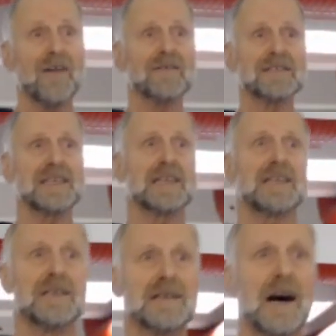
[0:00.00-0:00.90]
Obviously,
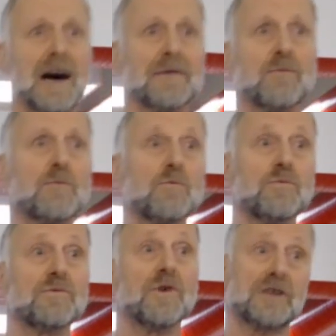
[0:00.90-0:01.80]

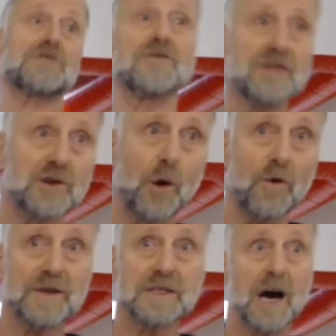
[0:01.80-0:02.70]
not during these
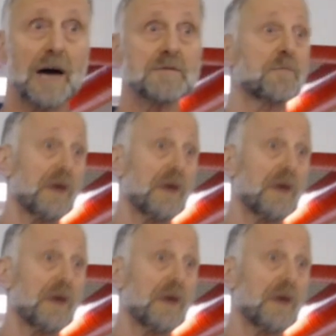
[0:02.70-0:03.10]
COVID times,